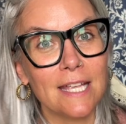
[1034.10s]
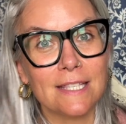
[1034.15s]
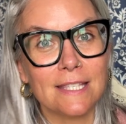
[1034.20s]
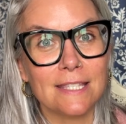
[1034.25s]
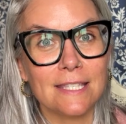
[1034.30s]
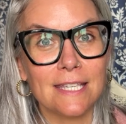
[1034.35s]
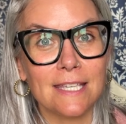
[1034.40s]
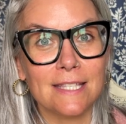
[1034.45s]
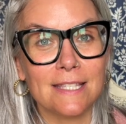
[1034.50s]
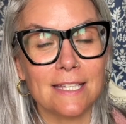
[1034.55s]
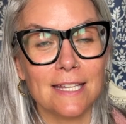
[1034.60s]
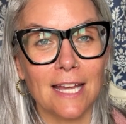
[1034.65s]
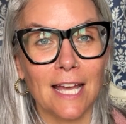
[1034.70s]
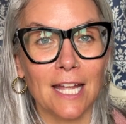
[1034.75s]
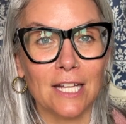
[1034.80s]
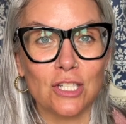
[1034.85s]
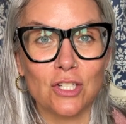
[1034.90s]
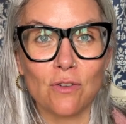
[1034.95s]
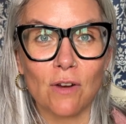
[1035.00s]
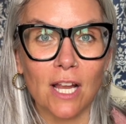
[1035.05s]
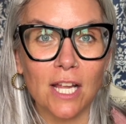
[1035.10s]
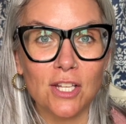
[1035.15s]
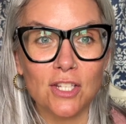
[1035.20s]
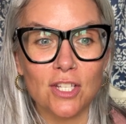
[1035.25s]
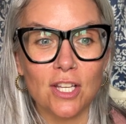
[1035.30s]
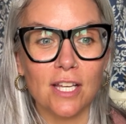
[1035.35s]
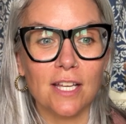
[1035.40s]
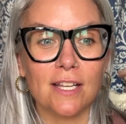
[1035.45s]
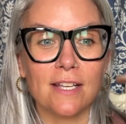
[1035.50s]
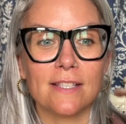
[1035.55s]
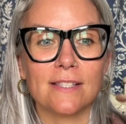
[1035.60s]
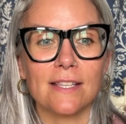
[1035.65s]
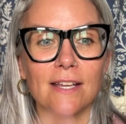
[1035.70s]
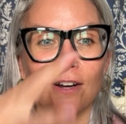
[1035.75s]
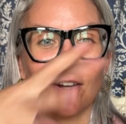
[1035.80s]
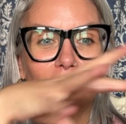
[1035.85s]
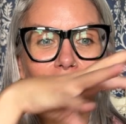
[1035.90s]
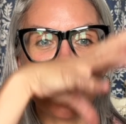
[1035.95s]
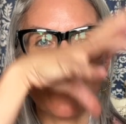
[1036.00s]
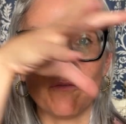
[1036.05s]
season hydrangeas that
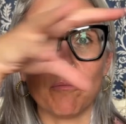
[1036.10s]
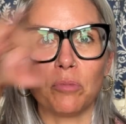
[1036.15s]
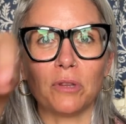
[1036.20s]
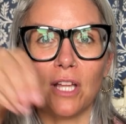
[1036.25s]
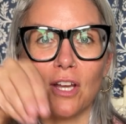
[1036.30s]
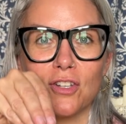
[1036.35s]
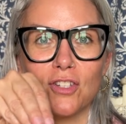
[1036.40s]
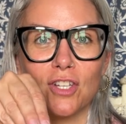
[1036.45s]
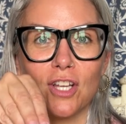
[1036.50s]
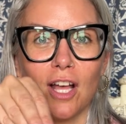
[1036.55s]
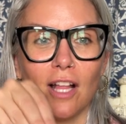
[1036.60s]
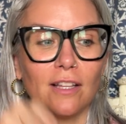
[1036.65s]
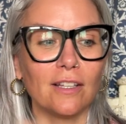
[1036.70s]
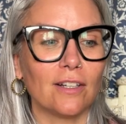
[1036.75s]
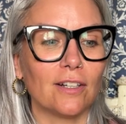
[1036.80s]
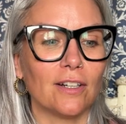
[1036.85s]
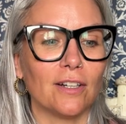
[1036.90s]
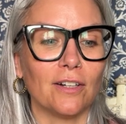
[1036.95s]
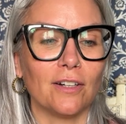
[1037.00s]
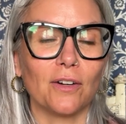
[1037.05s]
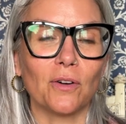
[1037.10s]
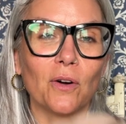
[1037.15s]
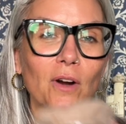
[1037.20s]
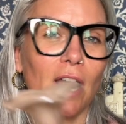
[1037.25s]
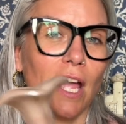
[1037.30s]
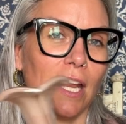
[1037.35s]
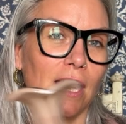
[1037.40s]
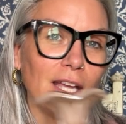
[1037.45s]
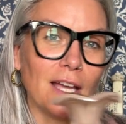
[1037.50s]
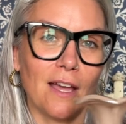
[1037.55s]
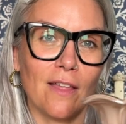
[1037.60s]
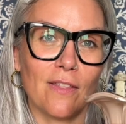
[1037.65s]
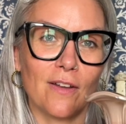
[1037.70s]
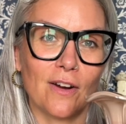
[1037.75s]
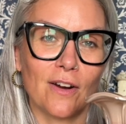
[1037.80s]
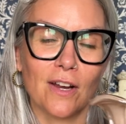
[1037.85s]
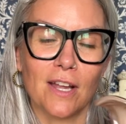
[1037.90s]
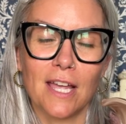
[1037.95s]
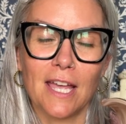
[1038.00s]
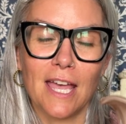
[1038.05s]
are kind of blush colored, or any
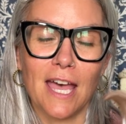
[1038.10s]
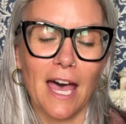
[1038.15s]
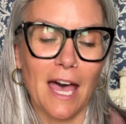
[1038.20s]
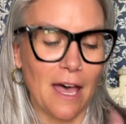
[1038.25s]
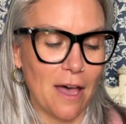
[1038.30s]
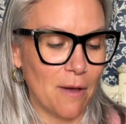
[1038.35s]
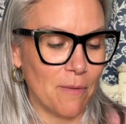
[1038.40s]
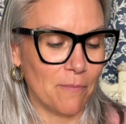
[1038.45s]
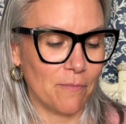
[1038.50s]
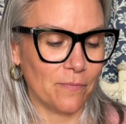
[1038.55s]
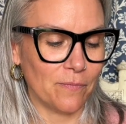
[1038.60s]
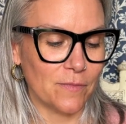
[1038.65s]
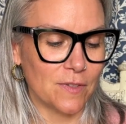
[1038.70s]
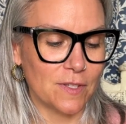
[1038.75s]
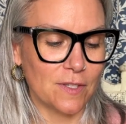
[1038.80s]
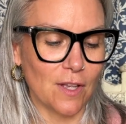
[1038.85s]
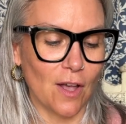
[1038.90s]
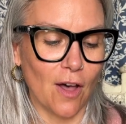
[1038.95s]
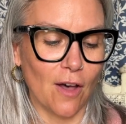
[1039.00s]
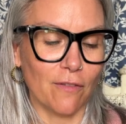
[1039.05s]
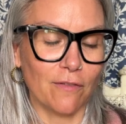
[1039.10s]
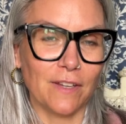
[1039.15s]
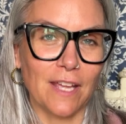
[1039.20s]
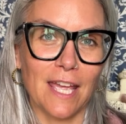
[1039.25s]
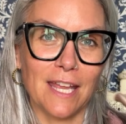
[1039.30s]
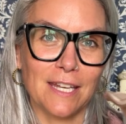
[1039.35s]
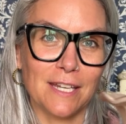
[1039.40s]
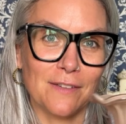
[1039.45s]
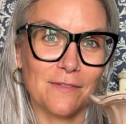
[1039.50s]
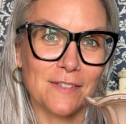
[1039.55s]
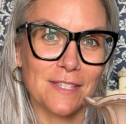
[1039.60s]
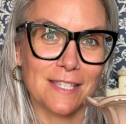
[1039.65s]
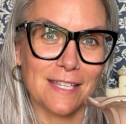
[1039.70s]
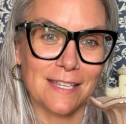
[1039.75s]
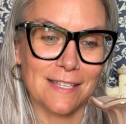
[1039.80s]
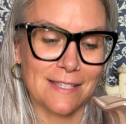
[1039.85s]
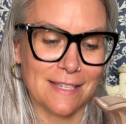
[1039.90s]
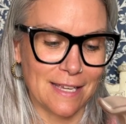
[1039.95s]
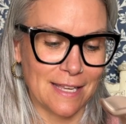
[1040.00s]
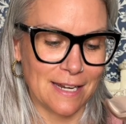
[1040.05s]
other soft end of
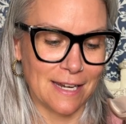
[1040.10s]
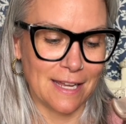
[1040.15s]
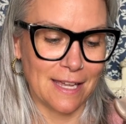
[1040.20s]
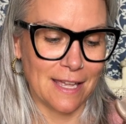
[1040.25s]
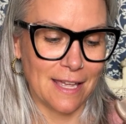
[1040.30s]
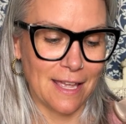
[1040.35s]
season